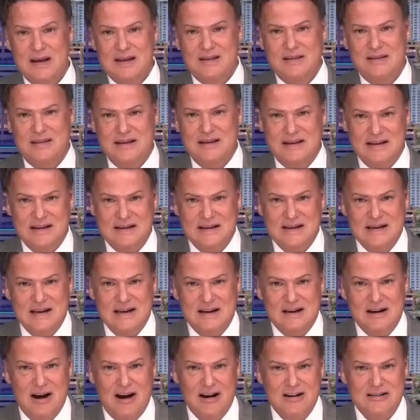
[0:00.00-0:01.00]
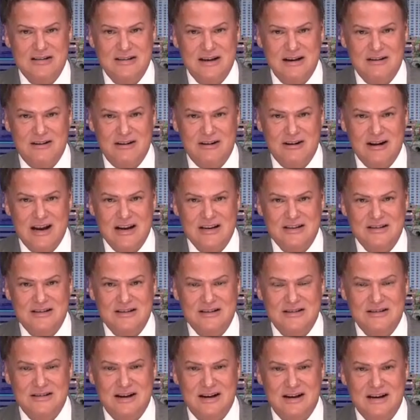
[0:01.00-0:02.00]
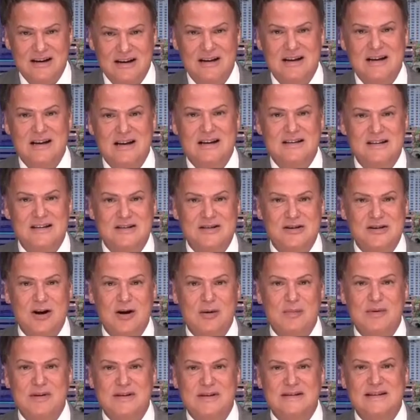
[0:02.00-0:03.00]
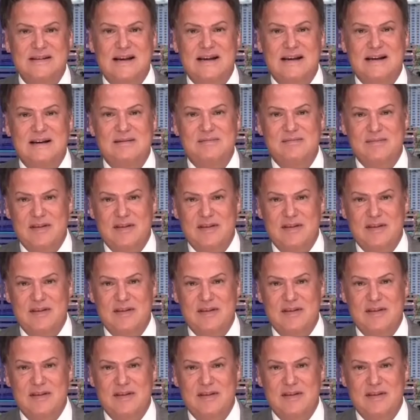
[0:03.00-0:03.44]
The cost segregation study determines that